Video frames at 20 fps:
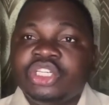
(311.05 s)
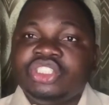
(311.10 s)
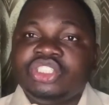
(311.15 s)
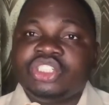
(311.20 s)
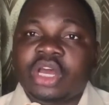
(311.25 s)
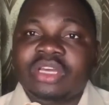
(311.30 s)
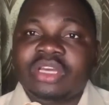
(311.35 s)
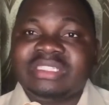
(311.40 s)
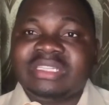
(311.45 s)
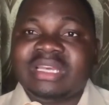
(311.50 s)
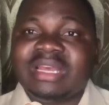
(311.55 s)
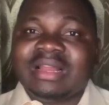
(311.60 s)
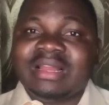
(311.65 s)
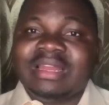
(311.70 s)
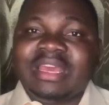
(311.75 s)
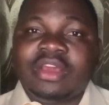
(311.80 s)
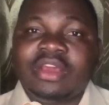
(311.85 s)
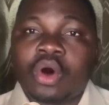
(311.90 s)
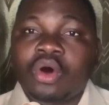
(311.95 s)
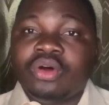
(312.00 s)
Just
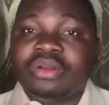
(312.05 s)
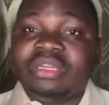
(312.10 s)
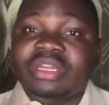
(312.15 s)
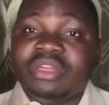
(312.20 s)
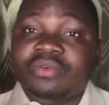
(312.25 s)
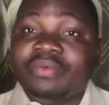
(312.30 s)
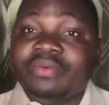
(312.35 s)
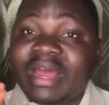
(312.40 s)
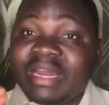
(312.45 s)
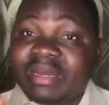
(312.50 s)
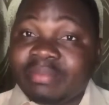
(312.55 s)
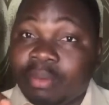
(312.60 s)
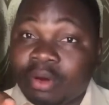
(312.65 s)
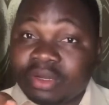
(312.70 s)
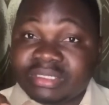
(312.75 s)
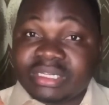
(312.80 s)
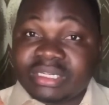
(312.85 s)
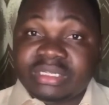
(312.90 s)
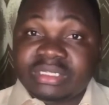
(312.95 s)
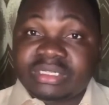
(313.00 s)
click on the red
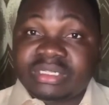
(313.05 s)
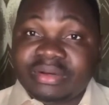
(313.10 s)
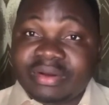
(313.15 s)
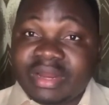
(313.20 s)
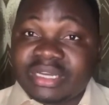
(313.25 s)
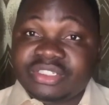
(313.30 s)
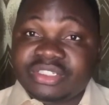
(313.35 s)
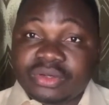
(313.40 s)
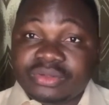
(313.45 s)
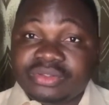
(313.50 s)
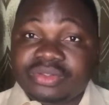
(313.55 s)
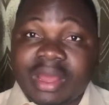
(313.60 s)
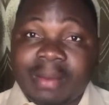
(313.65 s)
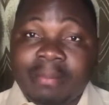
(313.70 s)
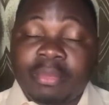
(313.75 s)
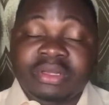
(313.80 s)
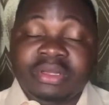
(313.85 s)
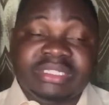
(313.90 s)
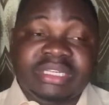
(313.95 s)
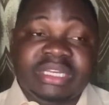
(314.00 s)

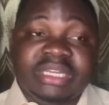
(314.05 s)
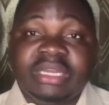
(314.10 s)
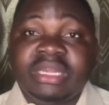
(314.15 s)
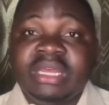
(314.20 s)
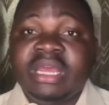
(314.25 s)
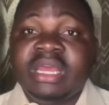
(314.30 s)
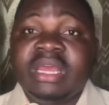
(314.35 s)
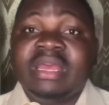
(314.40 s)
subscribe button.